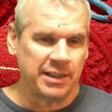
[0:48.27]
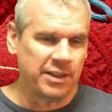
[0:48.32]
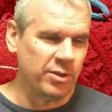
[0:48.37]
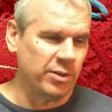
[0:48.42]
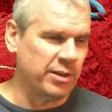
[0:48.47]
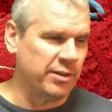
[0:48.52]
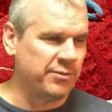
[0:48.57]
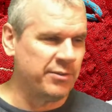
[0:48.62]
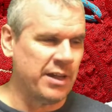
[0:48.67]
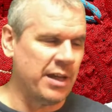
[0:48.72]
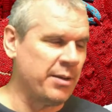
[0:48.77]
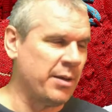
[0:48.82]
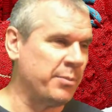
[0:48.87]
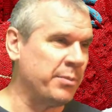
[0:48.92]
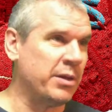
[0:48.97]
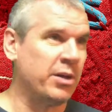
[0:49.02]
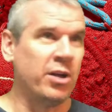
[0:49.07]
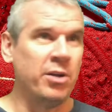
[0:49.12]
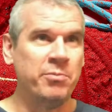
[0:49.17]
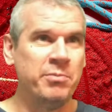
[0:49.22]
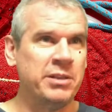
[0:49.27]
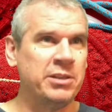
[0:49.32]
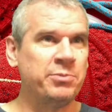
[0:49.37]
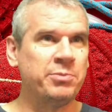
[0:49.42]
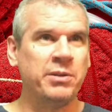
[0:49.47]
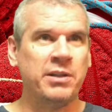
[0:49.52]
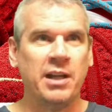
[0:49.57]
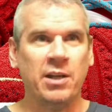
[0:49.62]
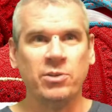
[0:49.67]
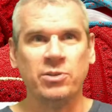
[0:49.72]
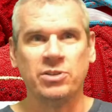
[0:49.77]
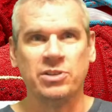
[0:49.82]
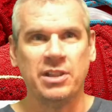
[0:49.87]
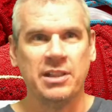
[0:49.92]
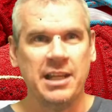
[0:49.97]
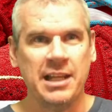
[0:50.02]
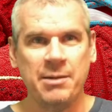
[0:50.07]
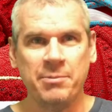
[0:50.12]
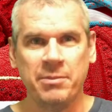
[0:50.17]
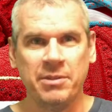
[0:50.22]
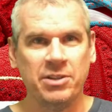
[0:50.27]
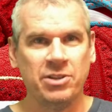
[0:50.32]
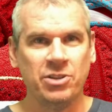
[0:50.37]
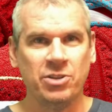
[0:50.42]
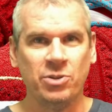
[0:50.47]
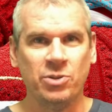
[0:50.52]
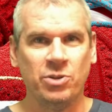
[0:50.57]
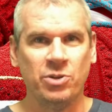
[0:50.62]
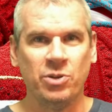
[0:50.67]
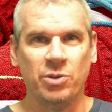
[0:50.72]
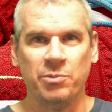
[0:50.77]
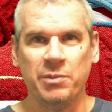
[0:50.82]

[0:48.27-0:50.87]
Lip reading: You know, I'm going to mispronounce the name of the shoe too.